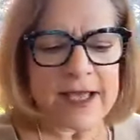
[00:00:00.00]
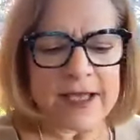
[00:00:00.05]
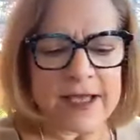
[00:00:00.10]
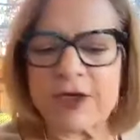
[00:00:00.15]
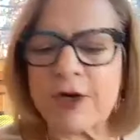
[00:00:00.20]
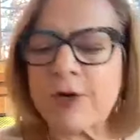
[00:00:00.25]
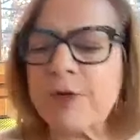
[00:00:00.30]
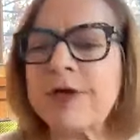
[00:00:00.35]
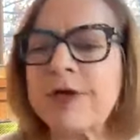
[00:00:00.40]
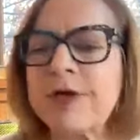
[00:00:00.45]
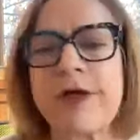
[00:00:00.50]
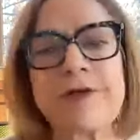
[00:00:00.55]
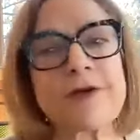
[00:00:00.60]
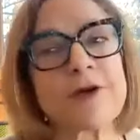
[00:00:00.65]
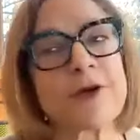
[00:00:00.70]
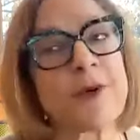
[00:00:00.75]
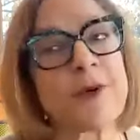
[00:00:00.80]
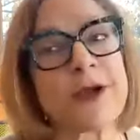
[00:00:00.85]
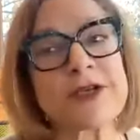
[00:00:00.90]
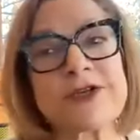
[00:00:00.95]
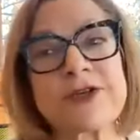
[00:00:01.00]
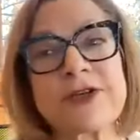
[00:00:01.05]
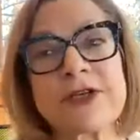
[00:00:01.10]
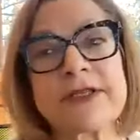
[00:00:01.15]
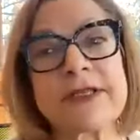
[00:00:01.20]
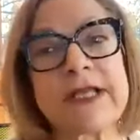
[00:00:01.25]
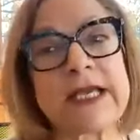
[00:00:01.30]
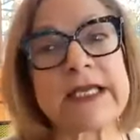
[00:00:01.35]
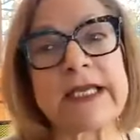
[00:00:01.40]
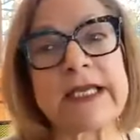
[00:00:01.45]
You know, another
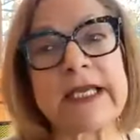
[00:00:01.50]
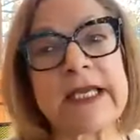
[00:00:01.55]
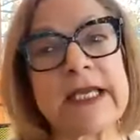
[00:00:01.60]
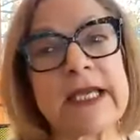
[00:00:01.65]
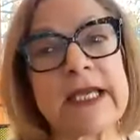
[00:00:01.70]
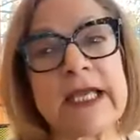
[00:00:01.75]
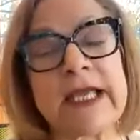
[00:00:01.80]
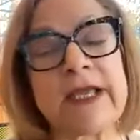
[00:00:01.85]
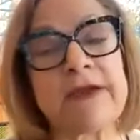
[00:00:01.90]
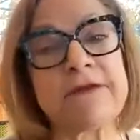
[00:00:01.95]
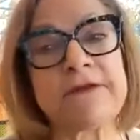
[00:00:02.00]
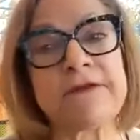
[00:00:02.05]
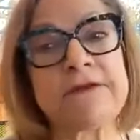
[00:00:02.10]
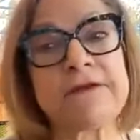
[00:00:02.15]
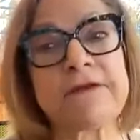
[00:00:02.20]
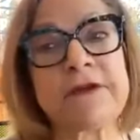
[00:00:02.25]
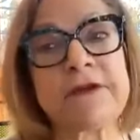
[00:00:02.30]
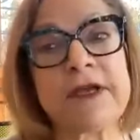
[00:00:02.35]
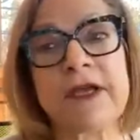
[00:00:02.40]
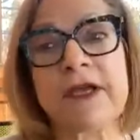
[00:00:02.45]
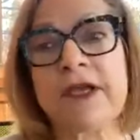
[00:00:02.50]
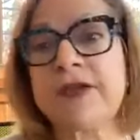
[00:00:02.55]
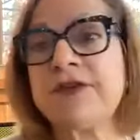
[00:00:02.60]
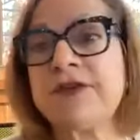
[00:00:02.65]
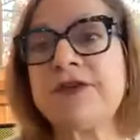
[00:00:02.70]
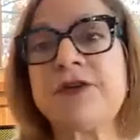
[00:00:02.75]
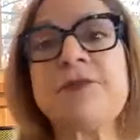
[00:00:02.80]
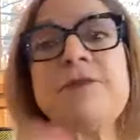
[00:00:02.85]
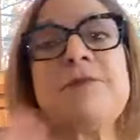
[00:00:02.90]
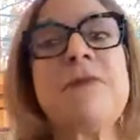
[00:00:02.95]
question like if
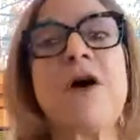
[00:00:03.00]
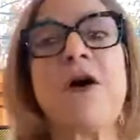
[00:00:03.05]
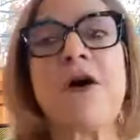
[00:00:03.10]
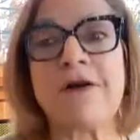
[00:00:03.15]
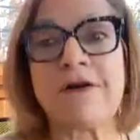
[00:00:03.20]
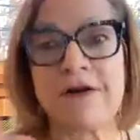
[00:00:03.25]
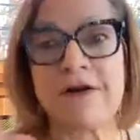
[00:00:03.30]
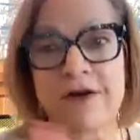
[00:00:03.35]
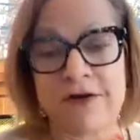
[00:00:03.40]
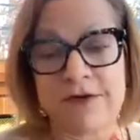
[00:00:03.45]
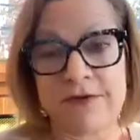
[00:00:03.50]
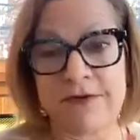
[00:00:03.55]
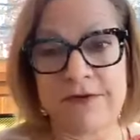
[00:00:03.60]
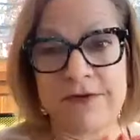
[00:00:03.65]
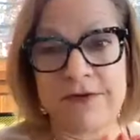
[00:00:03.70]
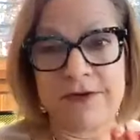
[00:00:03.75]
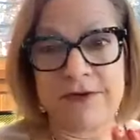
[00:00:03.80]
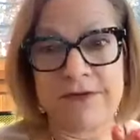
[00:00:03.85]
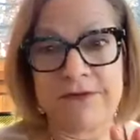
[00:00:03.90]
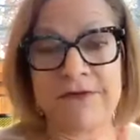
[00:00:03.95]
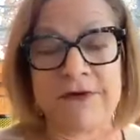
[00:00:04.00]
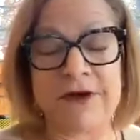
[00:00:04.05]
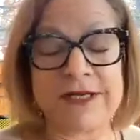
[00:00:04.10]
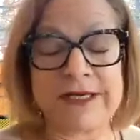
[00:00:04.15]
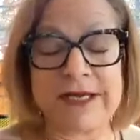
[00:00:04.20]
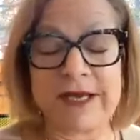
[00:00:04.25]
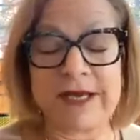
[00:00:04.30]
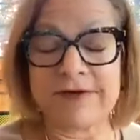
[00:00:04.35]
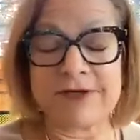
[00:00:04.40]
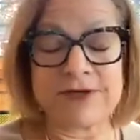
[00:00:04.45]
tomorrow you
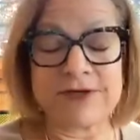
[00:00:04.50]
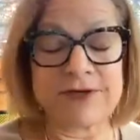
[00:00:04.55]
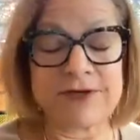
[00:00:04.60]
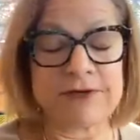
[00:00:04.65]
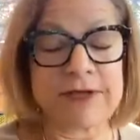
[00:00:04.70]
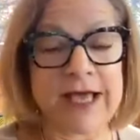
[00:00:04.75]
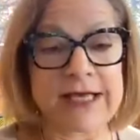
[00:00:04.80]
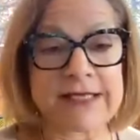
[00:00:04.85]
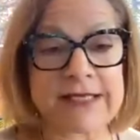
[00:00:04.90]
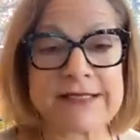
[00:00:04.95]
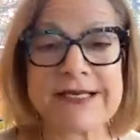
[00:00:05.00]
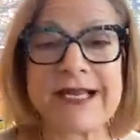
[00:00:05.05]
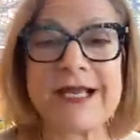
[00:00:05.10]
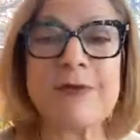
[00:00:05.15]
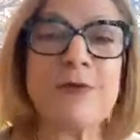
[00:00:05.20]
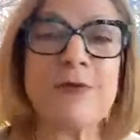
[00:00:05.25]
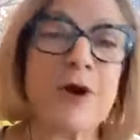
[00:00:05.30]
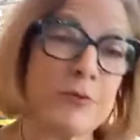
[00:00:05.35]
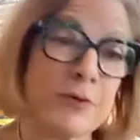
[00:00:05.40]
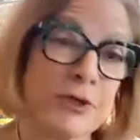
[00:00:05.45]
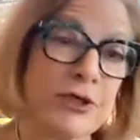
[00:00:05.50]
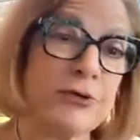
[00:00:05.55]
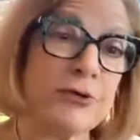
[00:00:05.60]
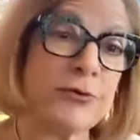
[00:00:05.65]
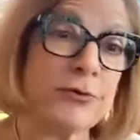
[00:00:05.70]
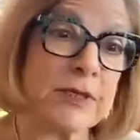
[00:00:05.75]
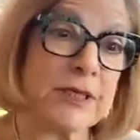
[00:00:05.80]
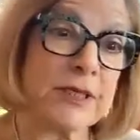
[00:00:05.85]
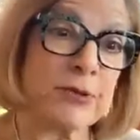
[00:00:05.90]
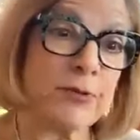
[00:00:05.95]
find out is your last day, what would
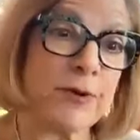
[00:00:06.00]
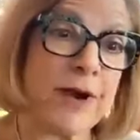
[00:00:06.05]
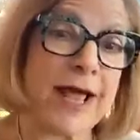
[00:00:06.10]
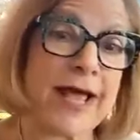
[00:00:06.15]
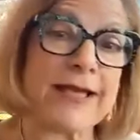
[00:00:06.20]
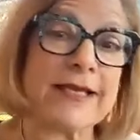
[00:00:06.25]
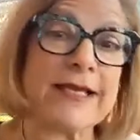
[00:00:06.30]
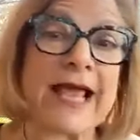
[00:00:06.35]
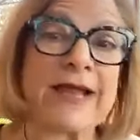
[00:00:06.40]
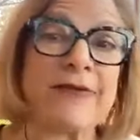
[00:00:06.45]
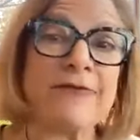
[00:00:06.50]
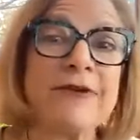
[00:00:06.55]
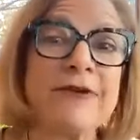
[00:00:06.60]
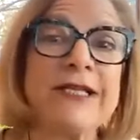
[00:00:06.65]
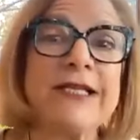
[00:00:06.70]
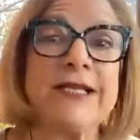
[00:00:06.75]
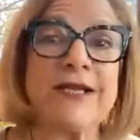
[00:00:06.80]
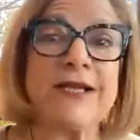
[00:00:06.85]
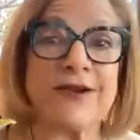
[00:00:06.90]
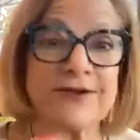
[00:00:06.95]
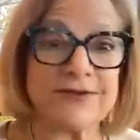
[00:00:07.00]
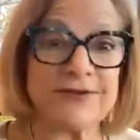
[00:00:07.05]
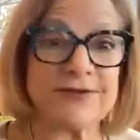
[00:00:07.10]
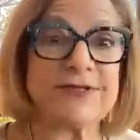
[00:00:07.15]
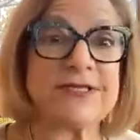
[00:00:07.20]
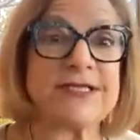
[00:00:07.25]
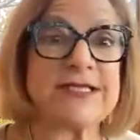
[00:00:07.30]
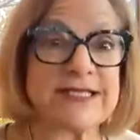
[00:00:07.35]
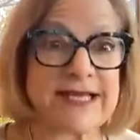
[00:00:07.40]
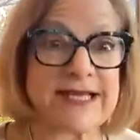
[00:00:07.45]
you regret? And really
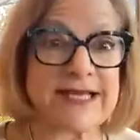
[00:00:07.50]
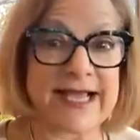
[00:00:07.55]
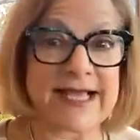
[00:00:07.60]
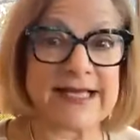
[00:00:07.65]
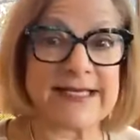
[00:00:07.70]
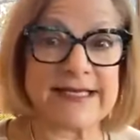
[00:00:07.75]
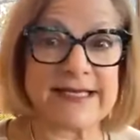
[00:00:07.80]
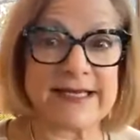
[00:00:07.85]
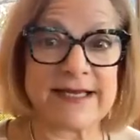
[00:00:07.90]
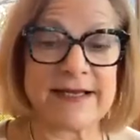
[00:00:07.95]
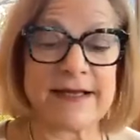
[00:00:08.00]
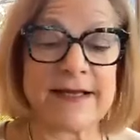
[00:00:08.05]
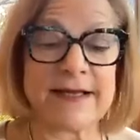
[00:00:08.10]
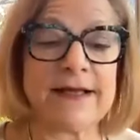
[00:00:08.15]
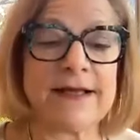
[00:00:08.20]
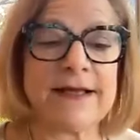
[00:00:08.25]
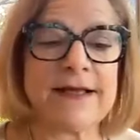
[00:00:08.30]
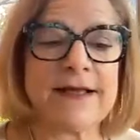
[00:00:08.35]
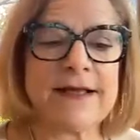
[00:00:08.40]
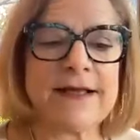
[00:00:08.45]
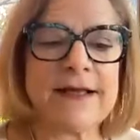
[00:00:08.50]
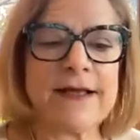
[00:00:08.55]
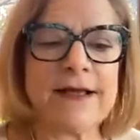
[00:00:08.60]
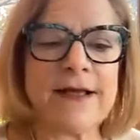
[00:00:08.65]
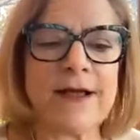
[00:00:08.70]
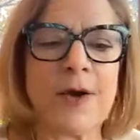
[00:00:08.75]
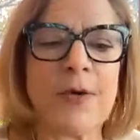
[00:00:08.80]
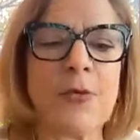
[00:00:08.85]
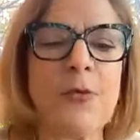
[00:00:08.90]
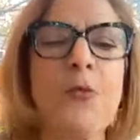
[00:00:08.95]
understanding
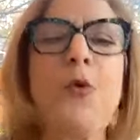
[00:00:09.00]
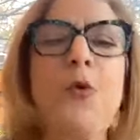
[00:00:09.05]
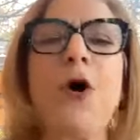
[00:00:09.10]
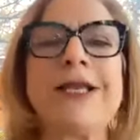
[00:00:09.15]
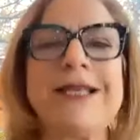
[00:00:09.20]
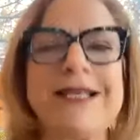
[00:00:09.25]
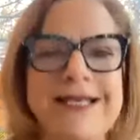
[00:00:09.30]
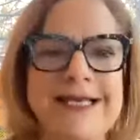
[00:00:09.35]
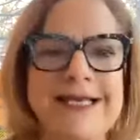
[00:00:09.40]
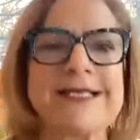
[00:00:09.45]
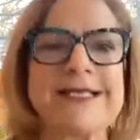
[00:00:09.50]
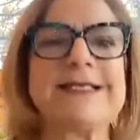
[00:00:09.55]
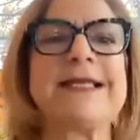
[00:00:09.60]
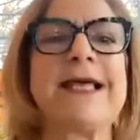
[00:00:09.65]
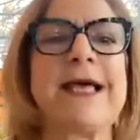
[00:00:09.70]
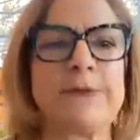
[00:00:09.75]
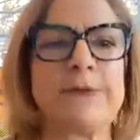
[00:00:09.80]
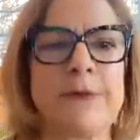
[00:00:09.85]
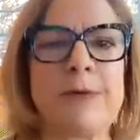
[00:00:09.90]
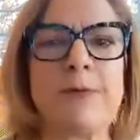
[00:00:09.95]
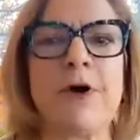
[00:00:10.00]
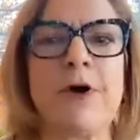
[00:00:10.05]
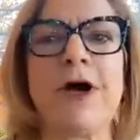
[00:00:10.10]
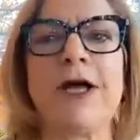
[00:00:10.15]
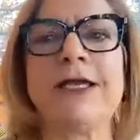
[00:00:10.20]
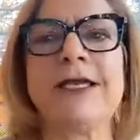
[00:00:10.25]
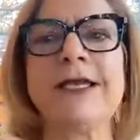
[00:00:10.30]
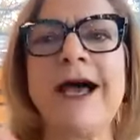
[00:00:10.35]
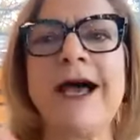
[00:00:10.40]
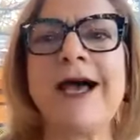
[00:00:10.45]
what it is that we
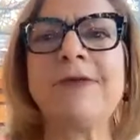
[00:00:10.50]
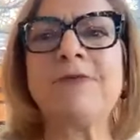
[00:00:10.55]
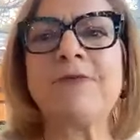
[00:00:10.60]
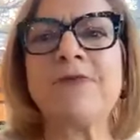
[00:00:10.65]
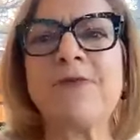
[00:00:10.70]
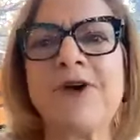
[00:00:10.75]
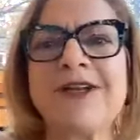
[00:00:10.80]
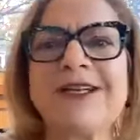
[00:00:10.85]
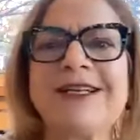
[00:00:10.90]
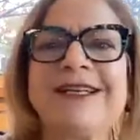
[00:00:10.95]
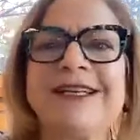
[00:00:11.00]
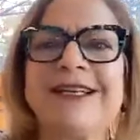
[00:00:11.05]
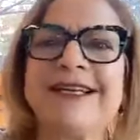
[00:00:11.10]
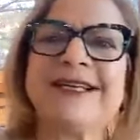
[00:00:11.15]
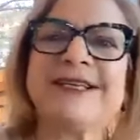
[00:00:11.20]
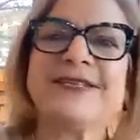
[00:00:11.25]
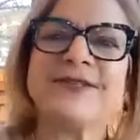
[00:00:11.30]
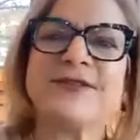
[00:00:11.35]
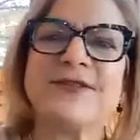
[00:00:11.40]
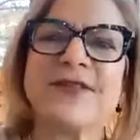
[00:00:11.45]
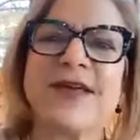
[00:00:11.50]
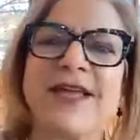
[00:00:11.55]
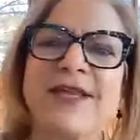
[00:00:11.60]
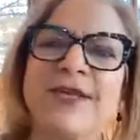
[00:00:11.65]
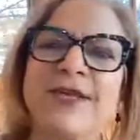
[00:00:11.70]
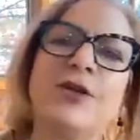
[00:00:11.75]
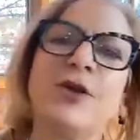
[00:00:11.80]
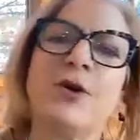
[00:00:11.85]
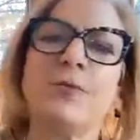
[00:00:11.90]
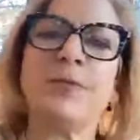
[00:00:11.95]
want, not what it is
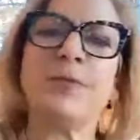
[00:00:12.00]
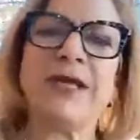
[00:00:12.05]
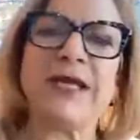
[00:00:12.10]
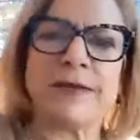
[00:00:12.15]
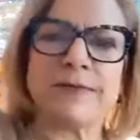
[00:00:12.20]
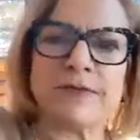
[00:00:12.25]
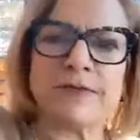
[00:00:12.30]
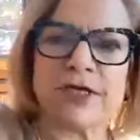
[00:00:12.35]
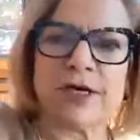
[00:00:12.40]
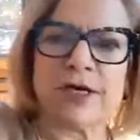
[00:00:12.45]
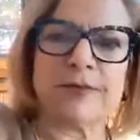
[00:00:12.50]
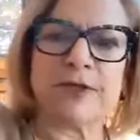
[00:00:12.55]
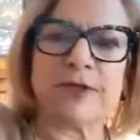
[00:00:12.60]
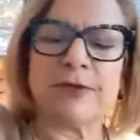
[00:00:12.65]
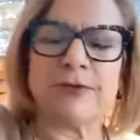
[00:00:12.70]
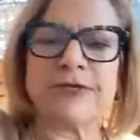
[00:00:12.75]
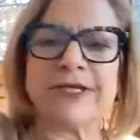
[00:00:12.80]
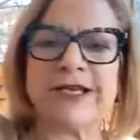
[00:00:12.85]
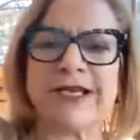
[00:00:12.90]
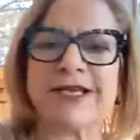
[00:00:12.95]
that, you know, BMW